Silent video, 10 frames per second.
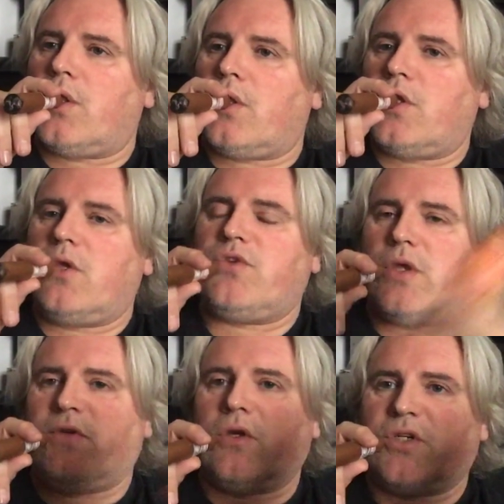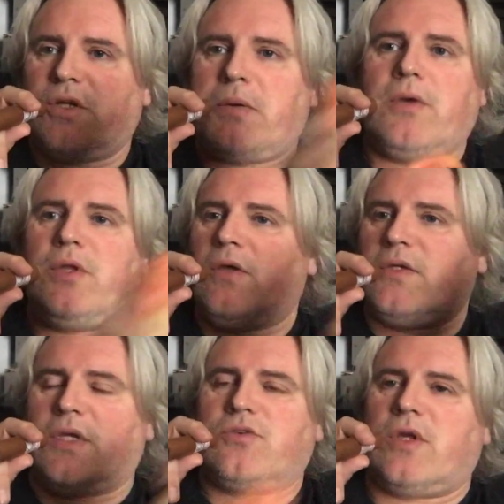If you've got Zippo, use
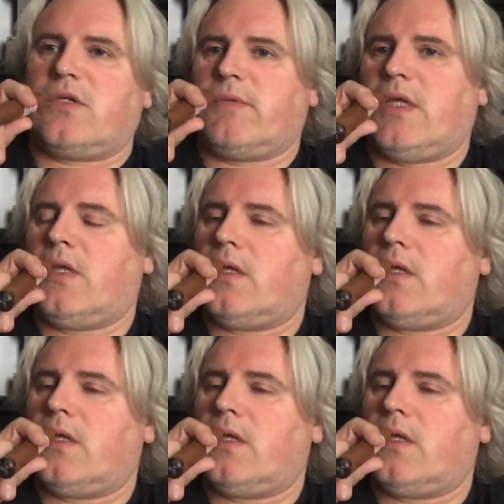it, trust me.